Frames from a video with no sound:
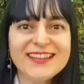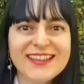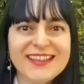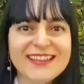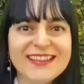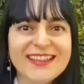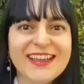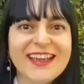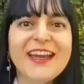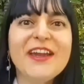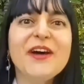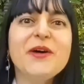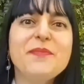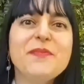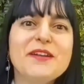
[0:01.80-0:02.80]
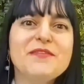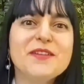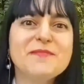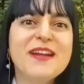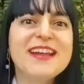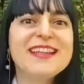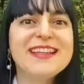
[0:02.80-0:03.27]
Olá, que tal? I hope
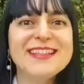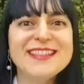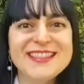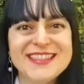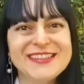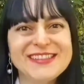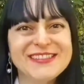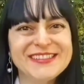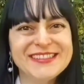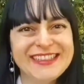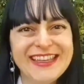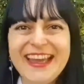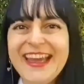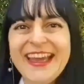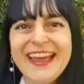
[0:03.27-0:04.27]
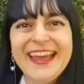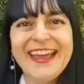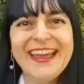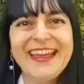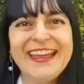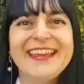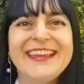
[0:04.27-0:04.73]
everybody is
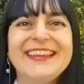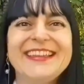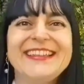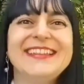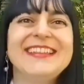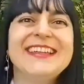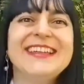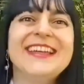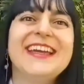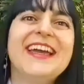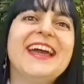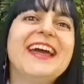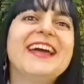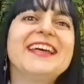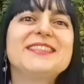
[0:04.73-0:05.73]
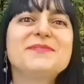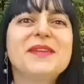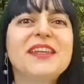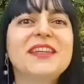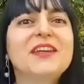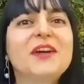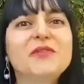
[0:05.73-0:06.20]
okay. As
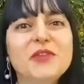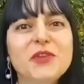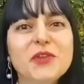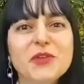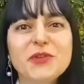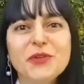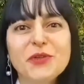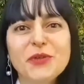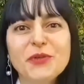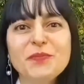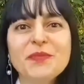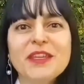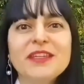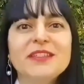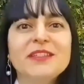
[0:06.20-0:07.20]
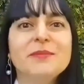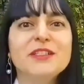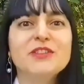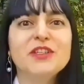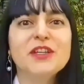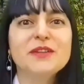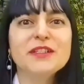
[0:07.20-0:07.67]
many of you know,
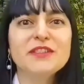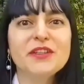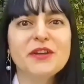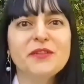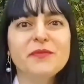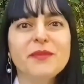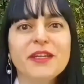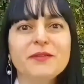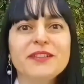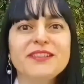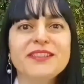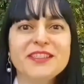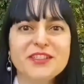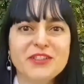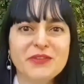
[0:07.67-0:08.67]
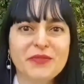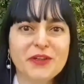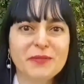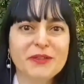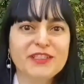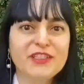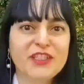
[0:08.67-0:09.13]
the majority of my research
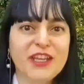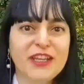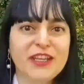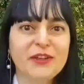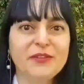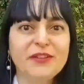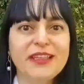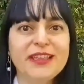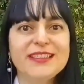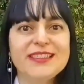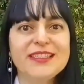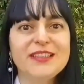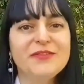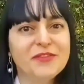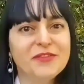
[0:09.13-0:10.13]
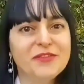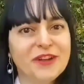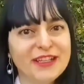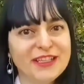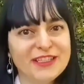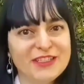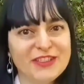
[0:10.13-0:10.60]
for my channel is in
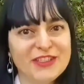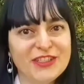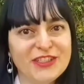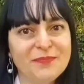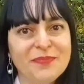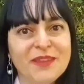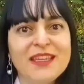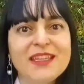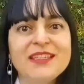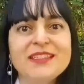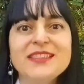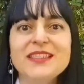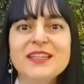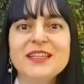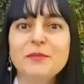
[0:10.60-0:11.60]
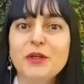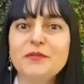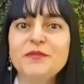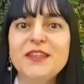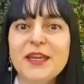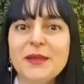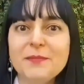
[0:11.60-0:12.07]
French and
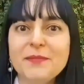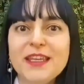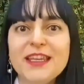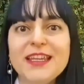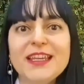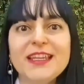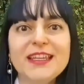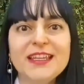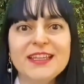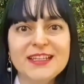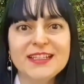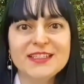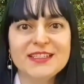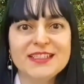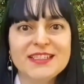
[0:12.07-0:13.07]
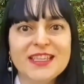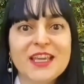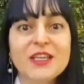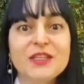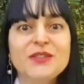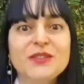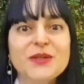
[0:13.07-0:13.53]
some of them in English.
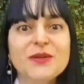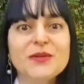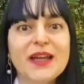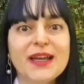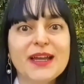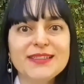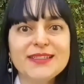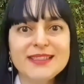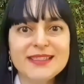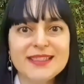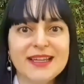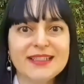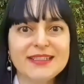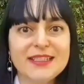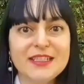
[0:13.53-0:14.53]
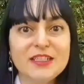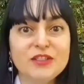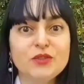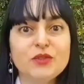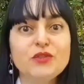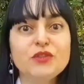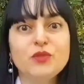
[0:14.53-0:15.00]
So I
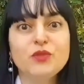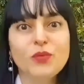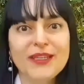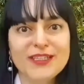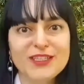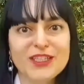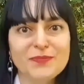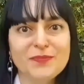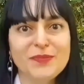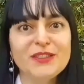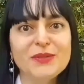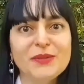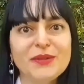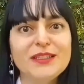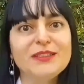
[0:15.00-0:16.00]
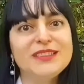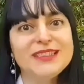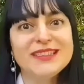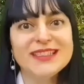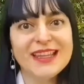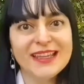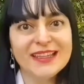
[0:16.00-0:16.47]
decided to switch
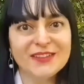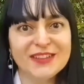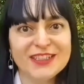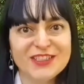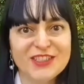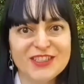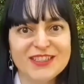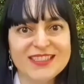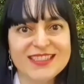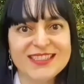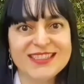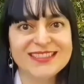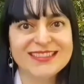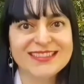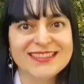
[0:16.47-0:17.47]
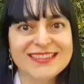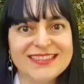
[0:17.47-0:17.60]
between these languages.